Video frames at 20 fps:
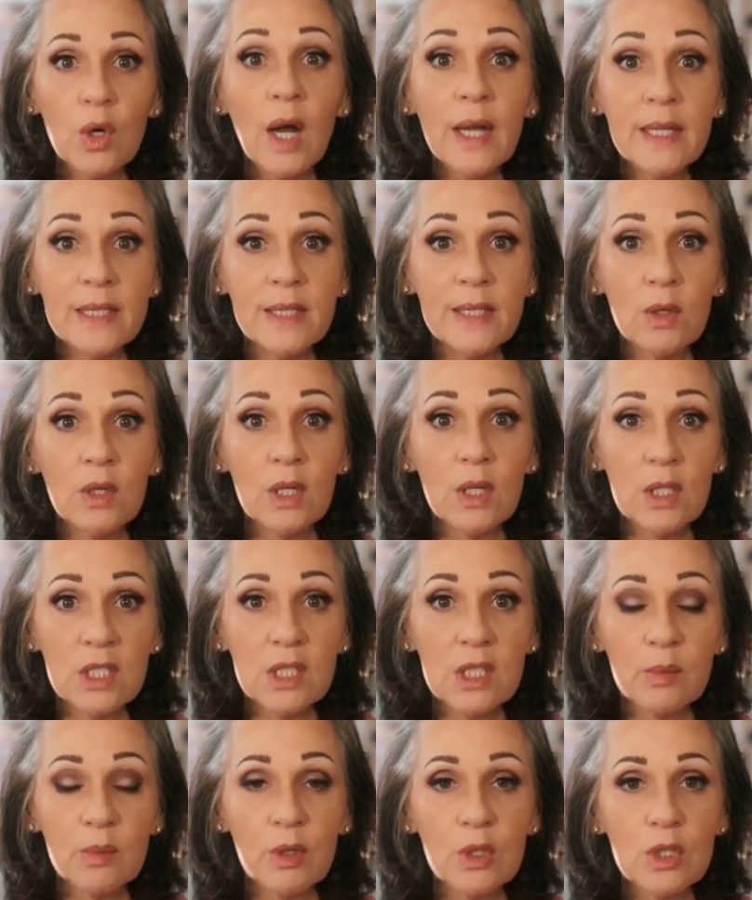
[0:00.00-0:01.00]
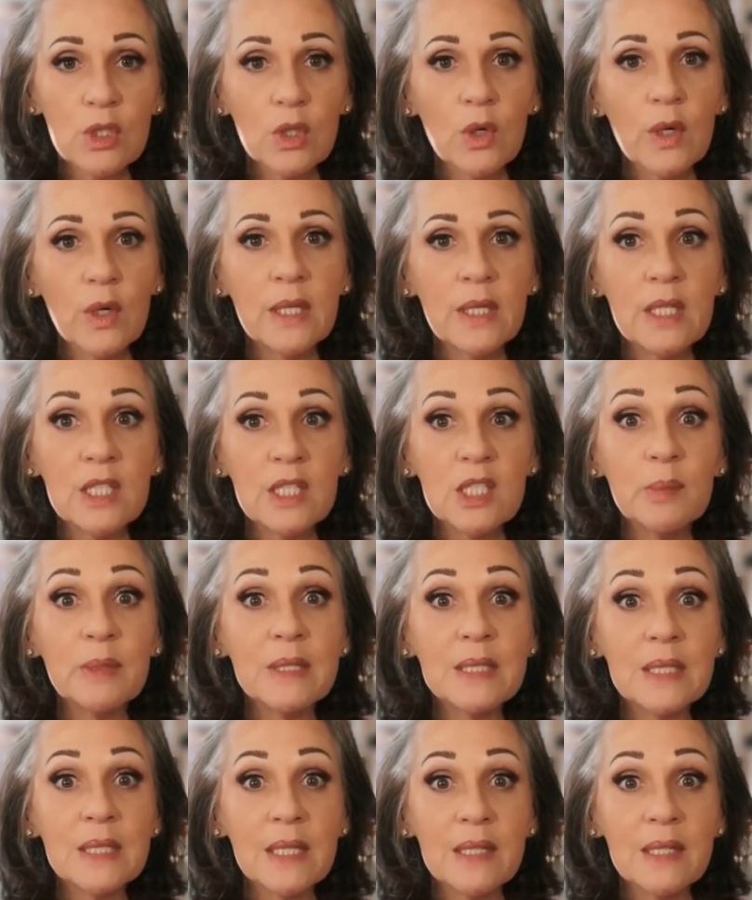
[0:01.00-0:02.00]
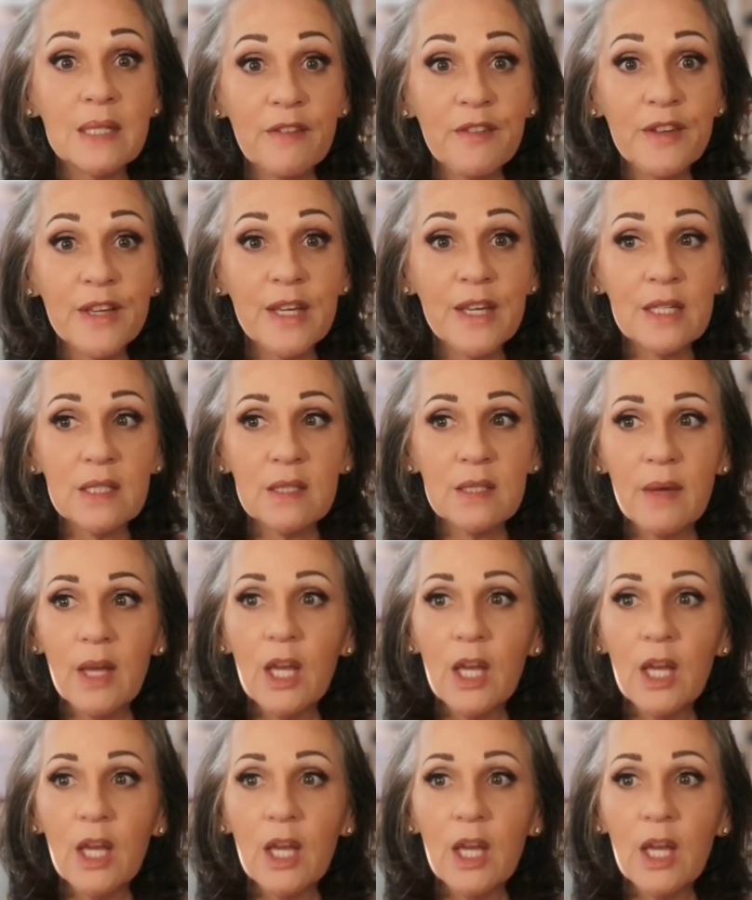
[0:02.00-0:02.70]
ideal customer. So it needs to be significant.